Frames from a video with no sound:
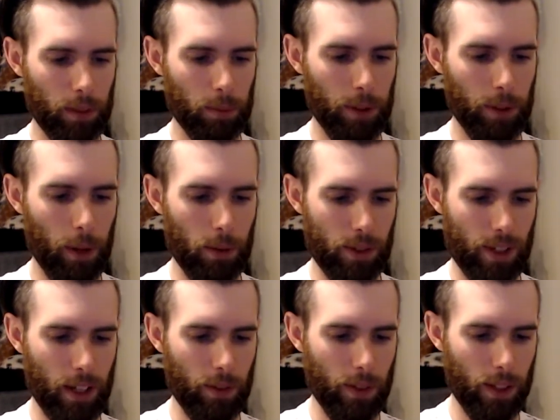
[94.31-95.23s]
but that was
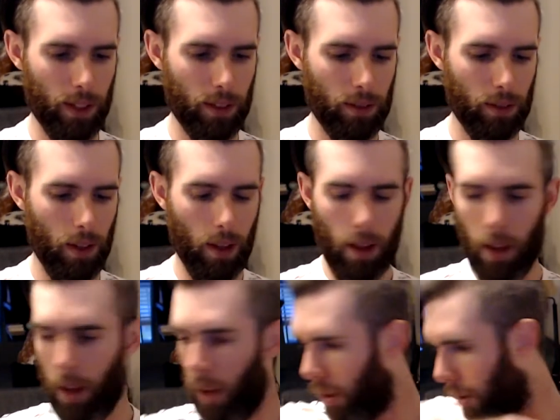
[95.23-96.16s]
kind of
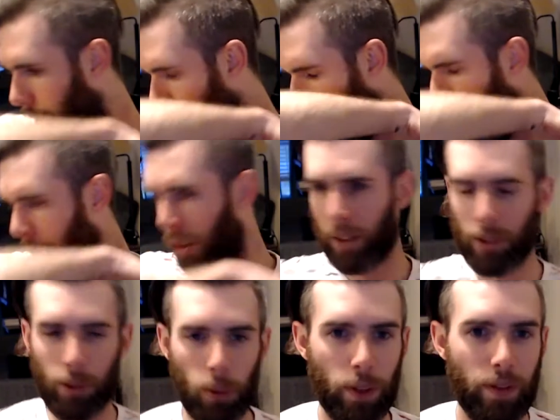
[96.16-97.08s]
a
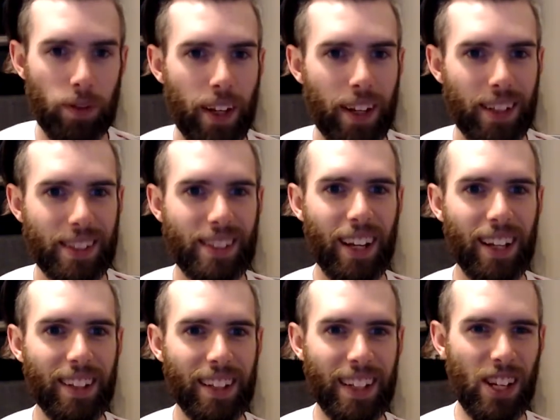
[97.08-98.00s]
sort of a
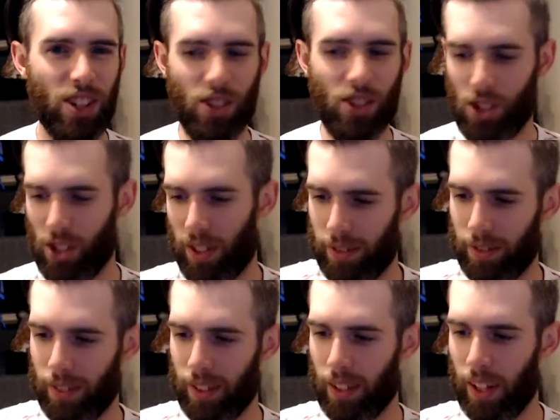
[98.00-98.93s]
silent-ish
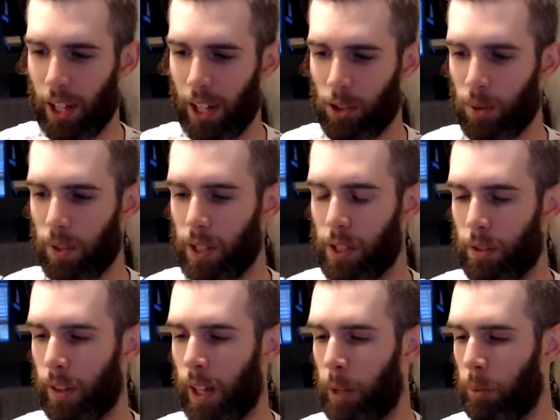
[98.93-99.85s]
glass release
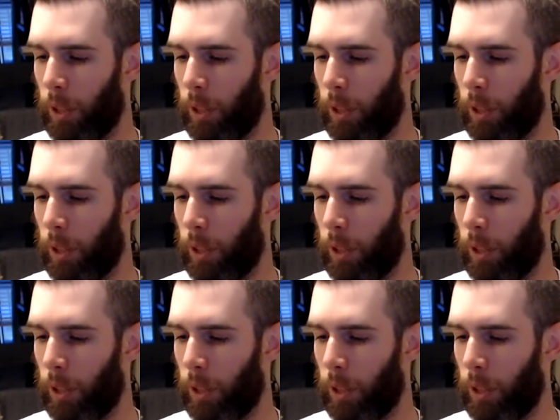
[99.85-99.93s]
for that.